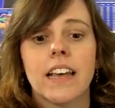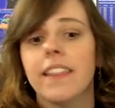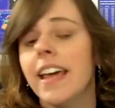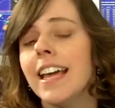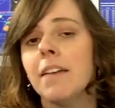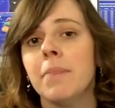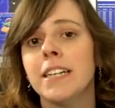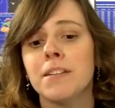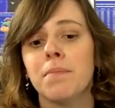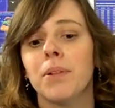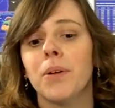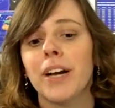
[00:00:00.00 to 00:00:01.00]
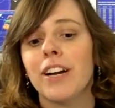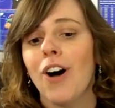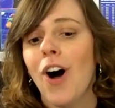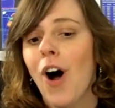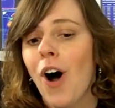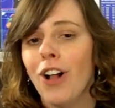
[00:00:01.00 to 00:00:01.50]
They can be
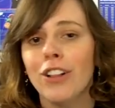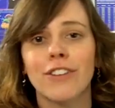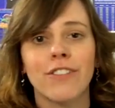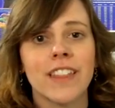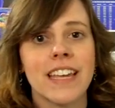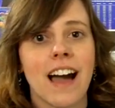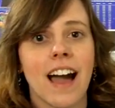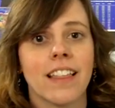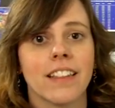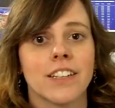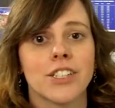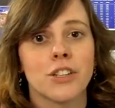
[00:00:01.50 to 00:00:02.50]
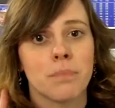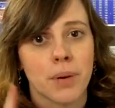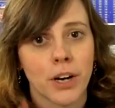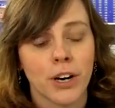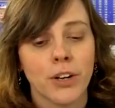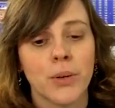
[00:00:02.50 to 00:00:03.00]
deployed all over the island
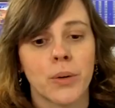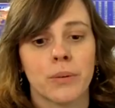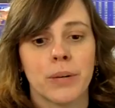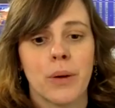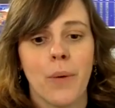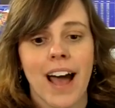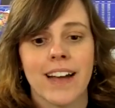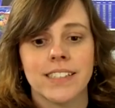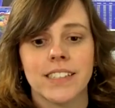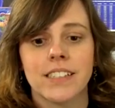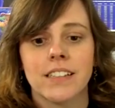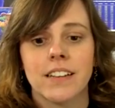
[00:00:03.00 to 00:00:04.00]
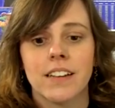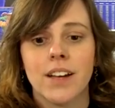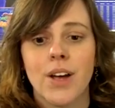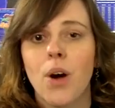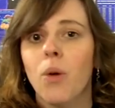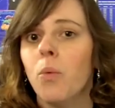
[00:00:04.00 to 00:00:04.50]
per your request.
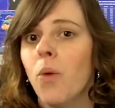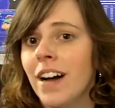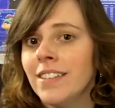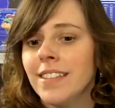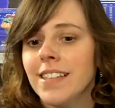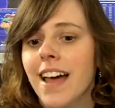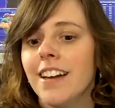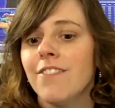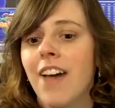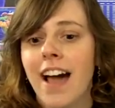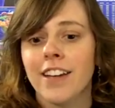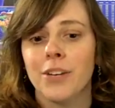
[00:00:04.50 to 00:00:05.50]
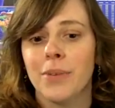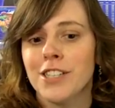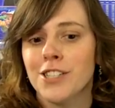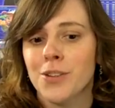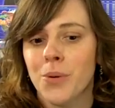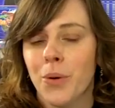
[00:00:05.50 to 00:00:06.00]
Once an
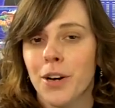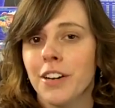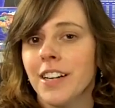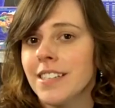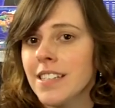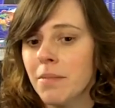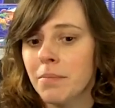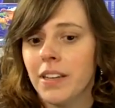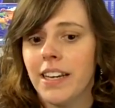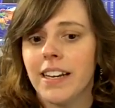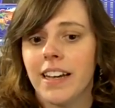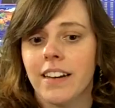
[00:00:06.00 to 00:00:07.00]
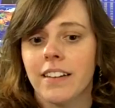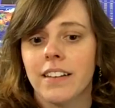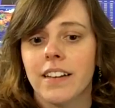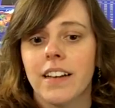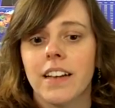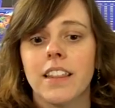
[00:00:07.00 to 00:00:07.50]
evacuation order is completed,
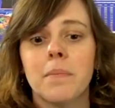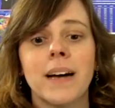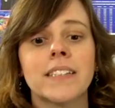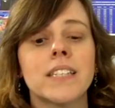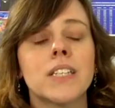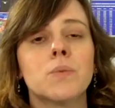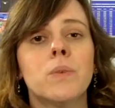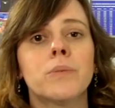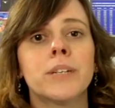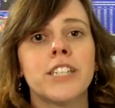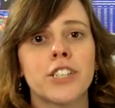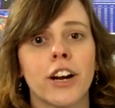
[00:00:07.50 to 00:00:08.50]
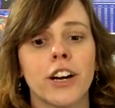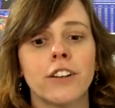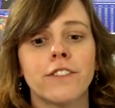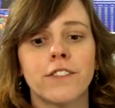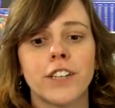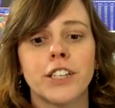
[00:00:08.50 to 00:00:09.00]
the buses will
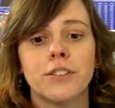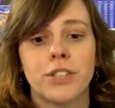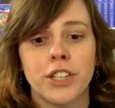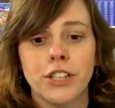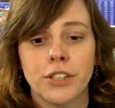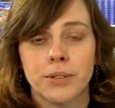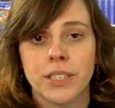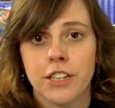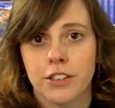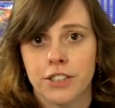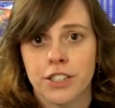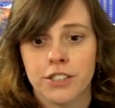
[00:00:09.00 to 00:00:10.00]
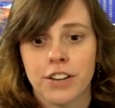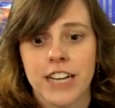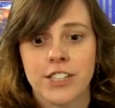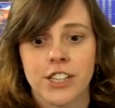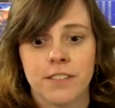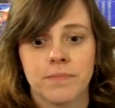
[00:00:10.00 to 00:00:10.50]
return for you to use at your
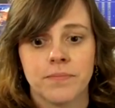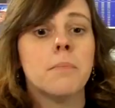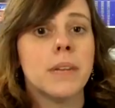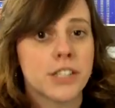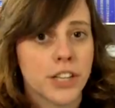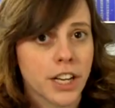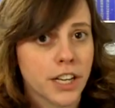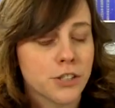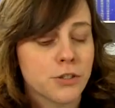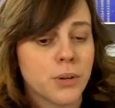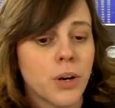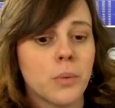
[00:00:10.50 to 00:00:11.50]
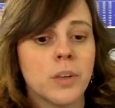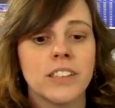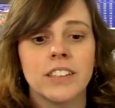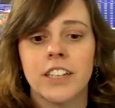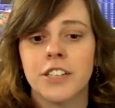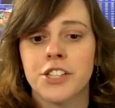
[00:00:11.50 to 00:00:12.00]
discretion. Mission Control
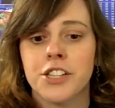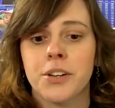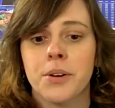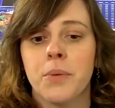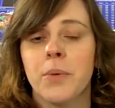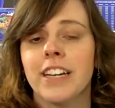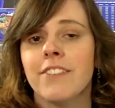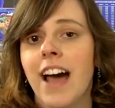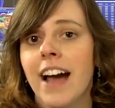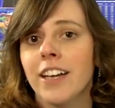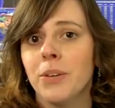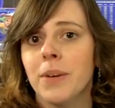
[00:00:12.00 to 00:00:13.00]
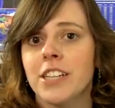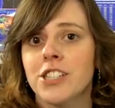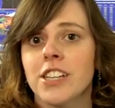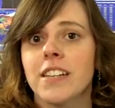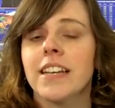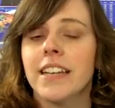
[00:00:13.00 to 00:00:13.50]
will alert you when
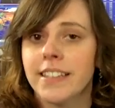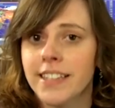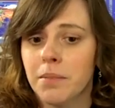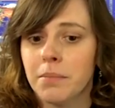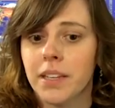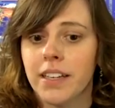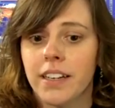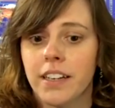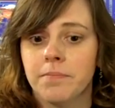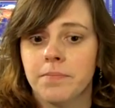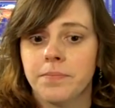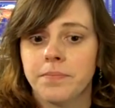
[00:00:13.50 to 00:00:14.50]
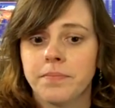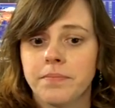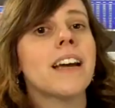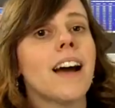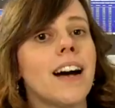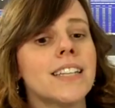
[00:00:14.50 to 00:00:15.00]
evacuation is completed.
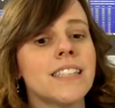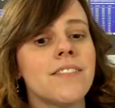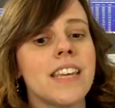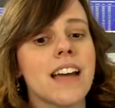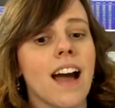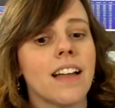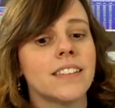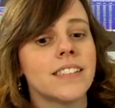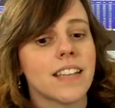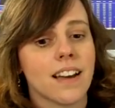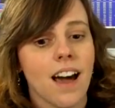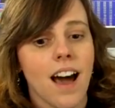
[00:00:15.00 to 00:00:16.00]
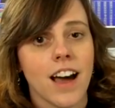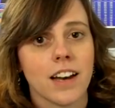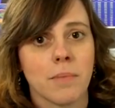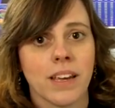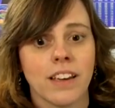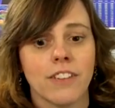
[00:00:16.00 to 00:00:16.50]
Because of the island's
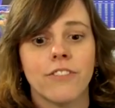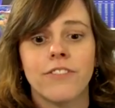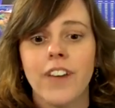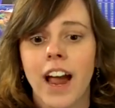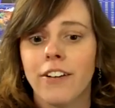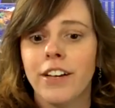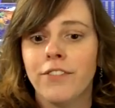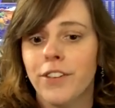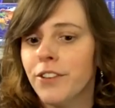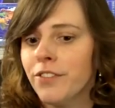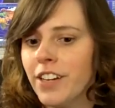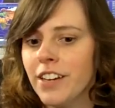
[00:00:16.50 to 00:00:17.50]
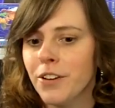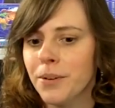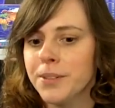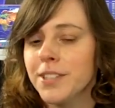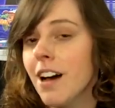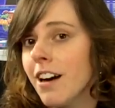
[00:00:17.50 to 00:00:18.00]
economy, very few
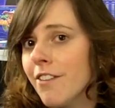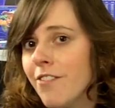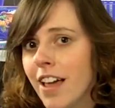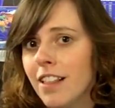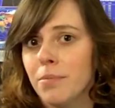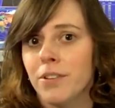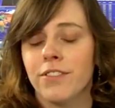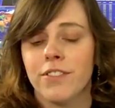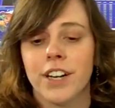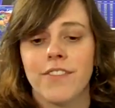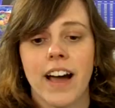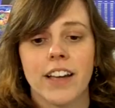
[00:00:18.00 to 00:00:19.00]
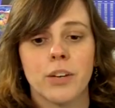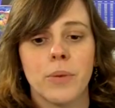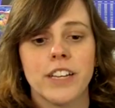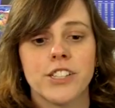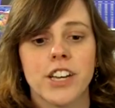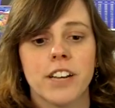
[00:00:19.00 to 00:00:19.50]
vehicles are available for
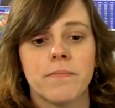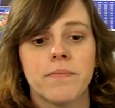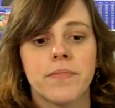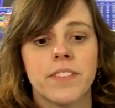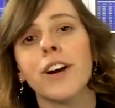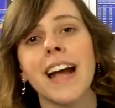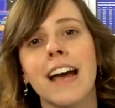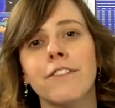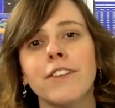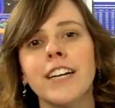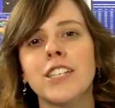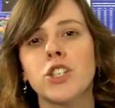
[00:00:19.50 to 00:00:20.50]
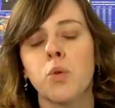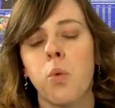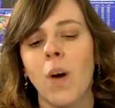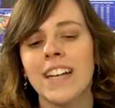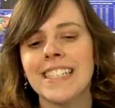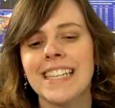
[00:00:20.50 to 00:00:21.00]
evacuation. For every
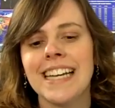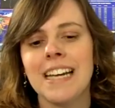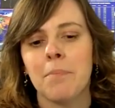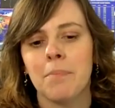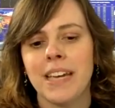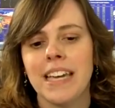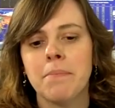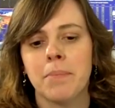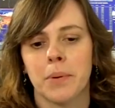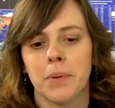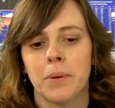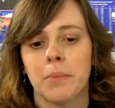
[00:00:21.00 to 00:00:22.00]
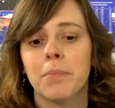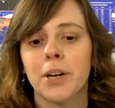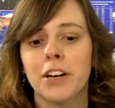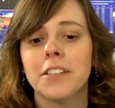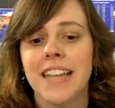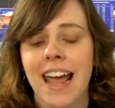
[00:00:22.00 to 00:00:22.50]
20 people
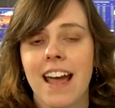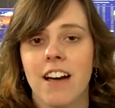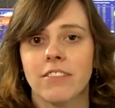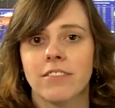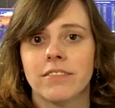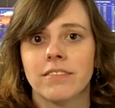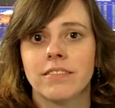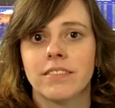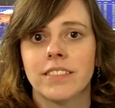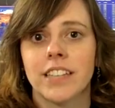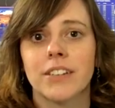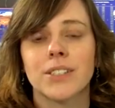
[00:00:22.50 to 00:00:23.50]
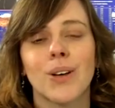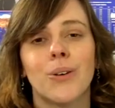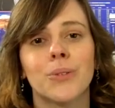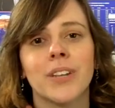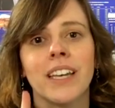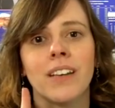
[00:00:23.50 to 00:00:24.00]
per town, there is
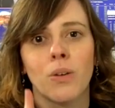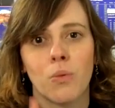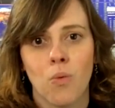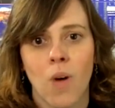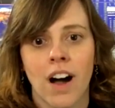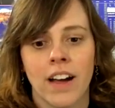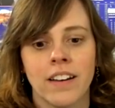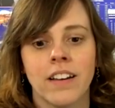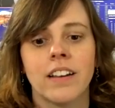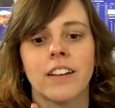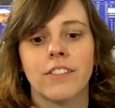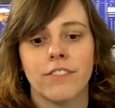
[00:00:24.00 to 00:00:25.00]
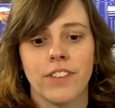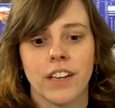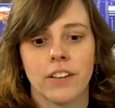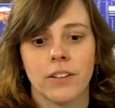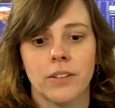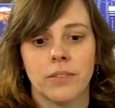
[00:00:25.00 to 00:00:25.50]
only 1
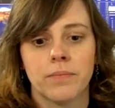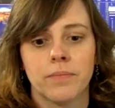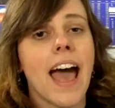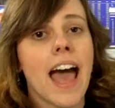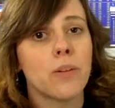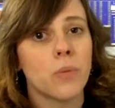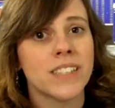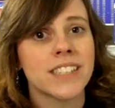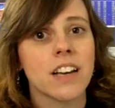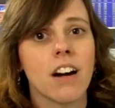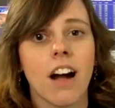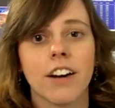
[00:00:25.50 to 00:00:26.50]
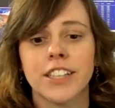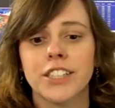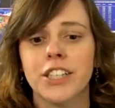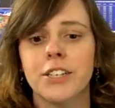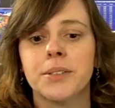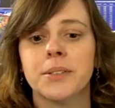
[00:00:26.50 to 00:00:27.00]
vehicle. And once a car
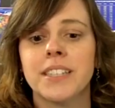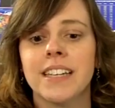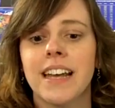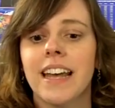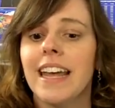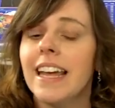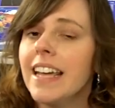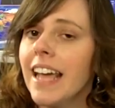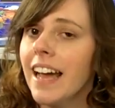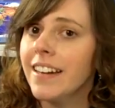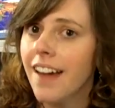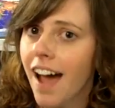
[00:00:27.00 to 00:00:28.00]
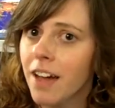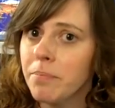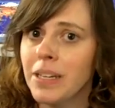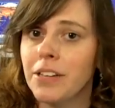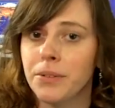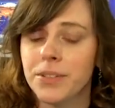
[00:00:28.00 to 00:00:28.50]
is used, it
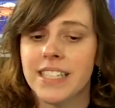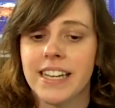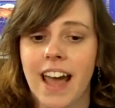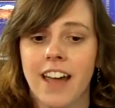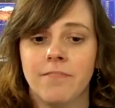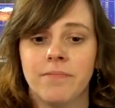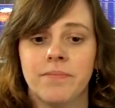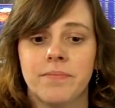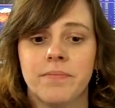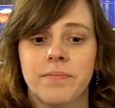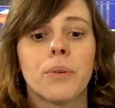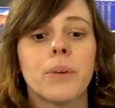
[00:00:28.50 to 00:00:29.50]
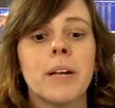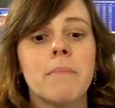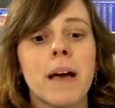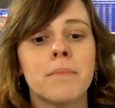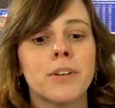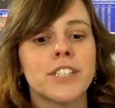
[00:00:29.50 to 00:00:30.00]
cannot be used again.
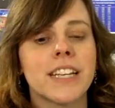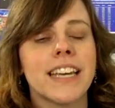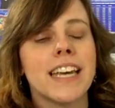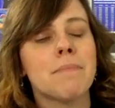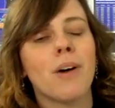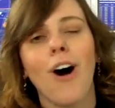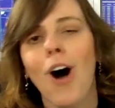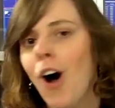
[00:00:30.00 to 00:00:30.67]
Remember to keep